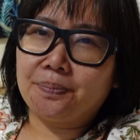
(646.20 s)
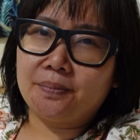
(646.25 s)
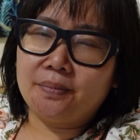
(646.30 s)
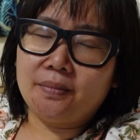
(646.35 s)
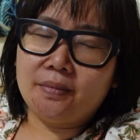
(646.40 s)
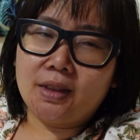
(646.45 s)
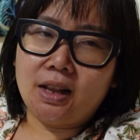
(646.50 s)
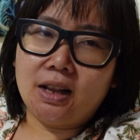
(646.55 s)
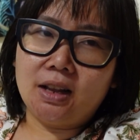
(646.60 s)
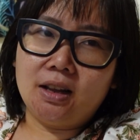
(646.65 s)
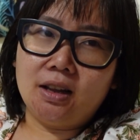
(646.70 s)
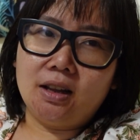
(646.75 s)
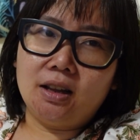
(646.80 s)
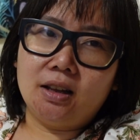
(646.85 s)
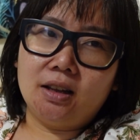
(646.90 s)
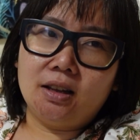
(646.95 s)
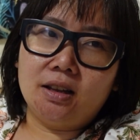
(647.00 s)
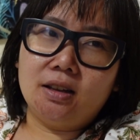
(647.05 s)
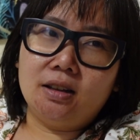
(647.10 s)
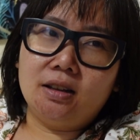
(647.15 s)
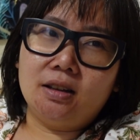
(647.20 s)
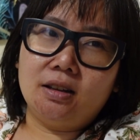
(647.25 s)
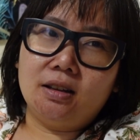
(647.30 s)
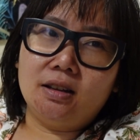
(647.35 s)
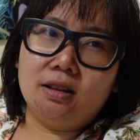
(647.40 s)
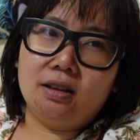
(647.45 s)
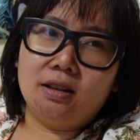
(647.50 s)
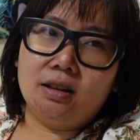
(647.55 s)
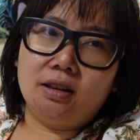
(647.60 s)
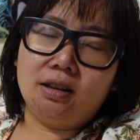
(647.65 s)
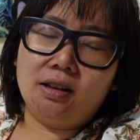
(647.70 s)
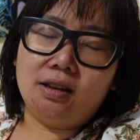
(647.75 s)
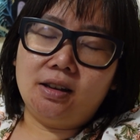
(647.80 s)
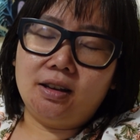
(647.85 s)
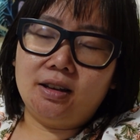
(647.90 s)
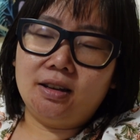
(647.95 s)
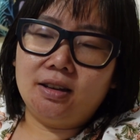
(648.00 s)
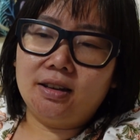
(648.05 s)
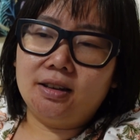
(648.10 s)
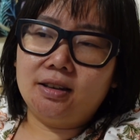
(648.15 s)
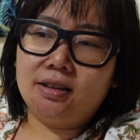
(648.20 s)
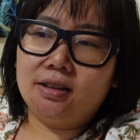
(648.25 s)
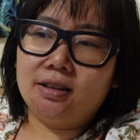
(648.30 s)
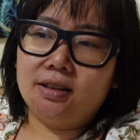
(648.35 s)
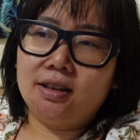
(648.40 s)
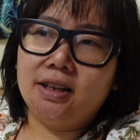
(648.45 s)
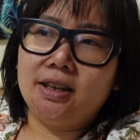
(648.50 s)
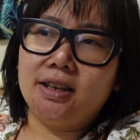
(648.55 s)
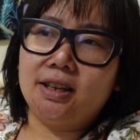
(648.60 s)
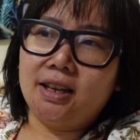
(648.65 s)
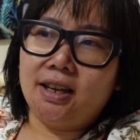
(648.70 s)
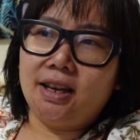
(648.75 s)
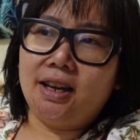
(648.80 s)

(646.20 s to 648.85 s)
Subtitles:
(silence)